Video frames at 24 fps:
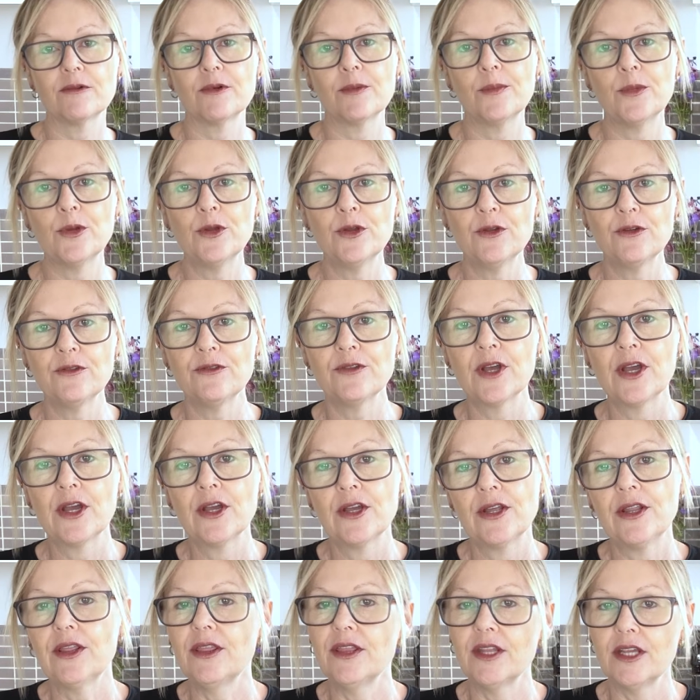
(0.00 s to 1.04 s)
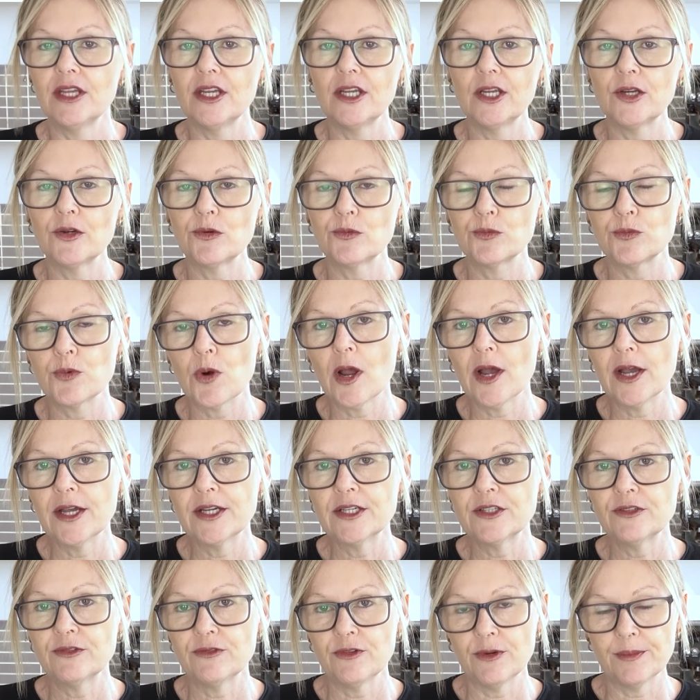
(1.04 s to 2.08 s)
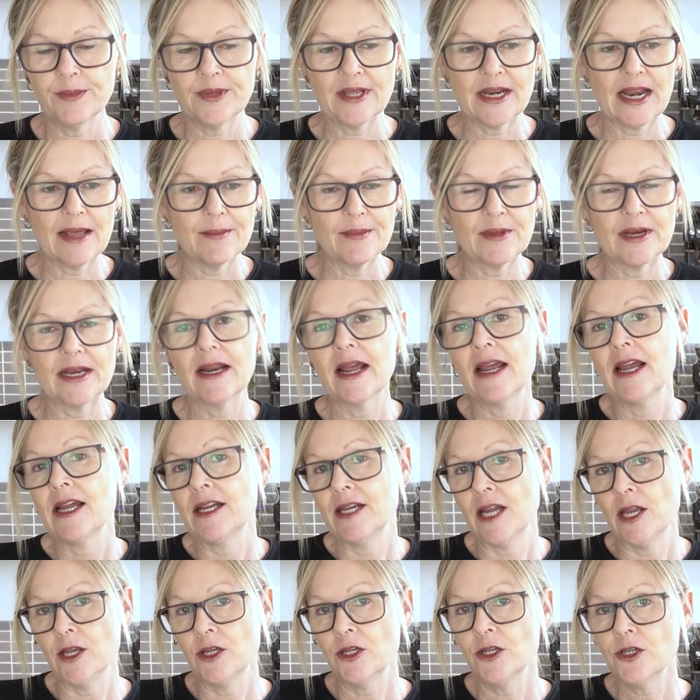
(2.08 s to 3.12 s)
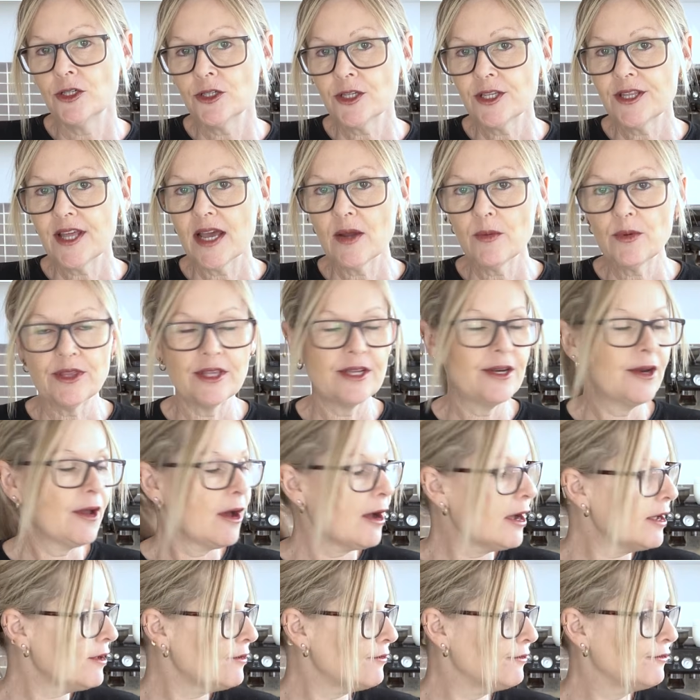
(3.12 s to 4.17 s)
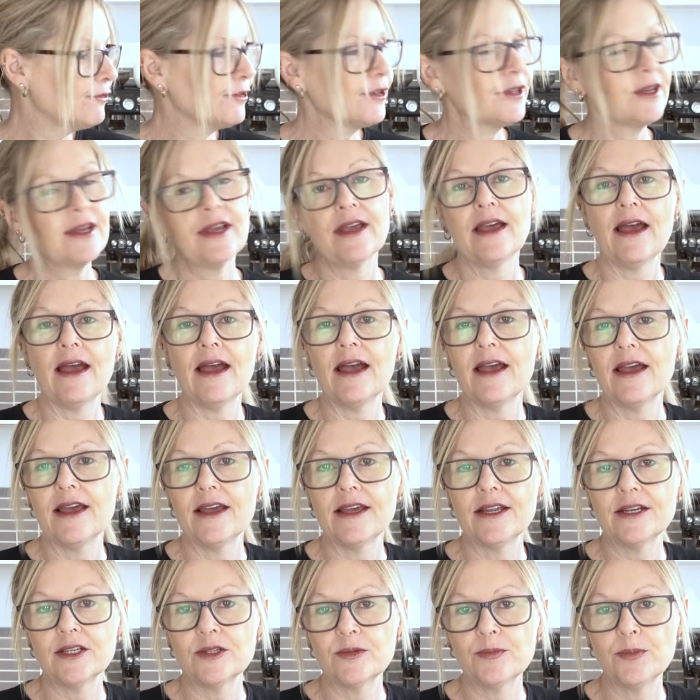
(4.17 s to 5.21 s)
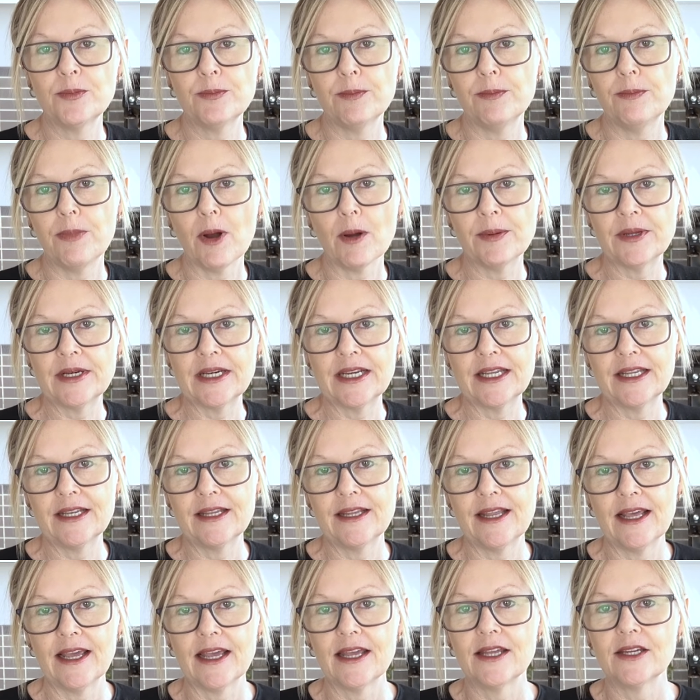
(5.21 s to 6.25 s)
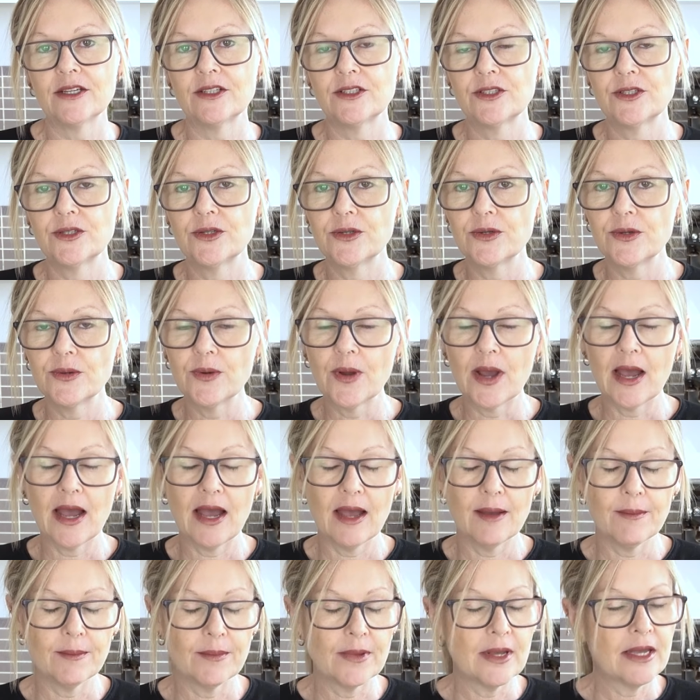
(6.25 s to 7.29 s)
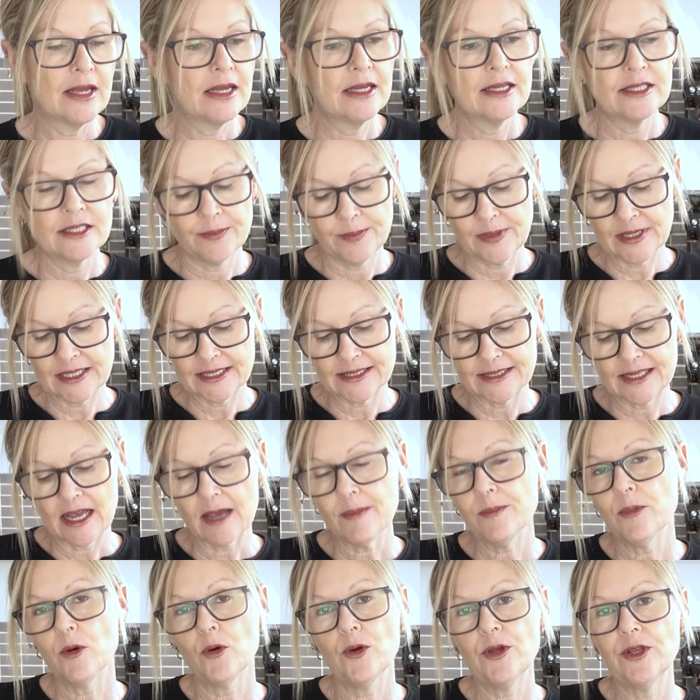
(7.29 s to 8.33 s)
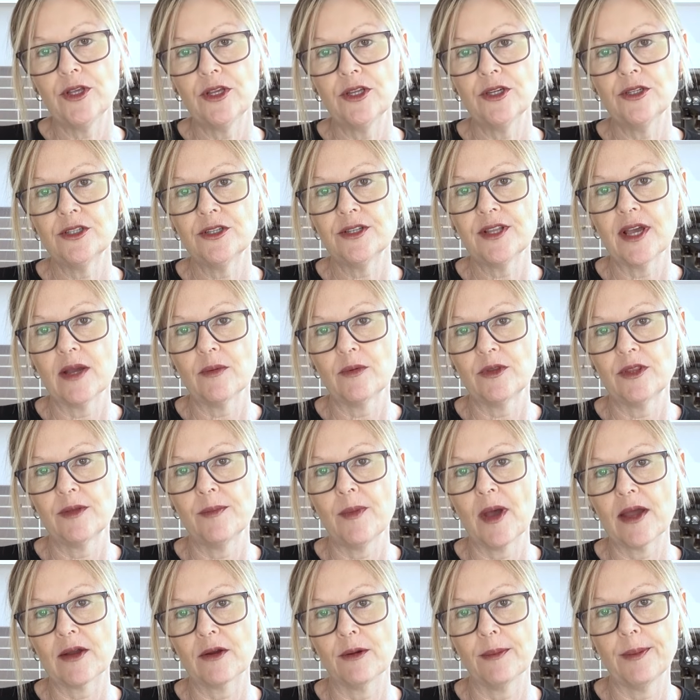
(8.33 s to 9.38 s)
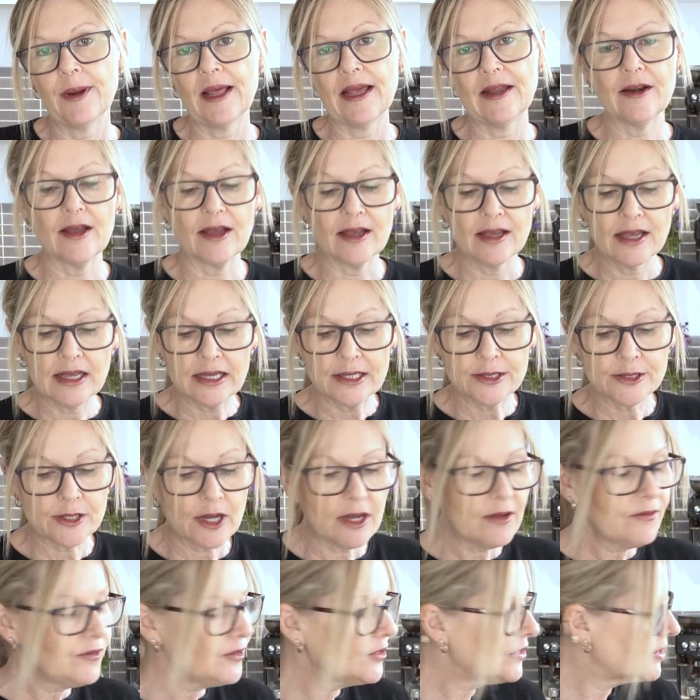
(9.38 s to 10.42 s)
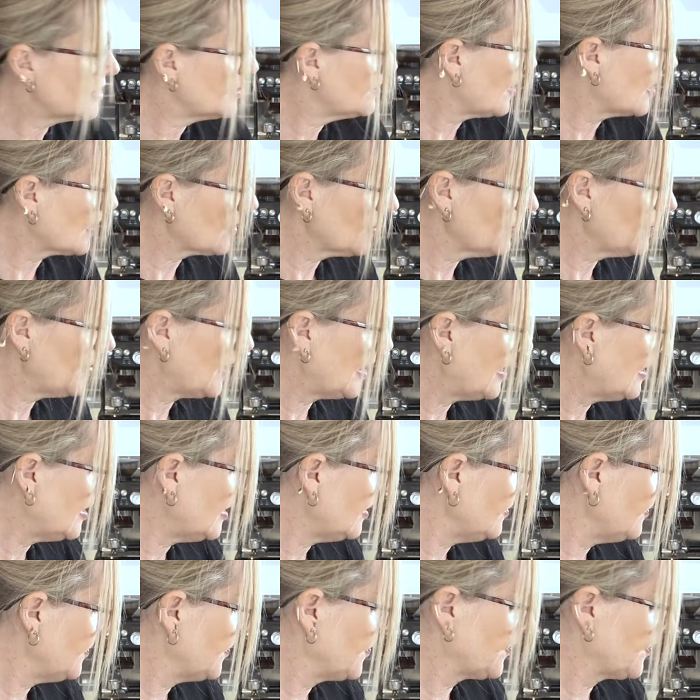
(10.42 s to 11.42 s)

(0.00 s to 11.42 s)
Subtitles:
remove the rind from the lemon. Now you can do that with a knife and pop it in there to blitz up, or you can do that with a microplaner. So I've used a microplaner.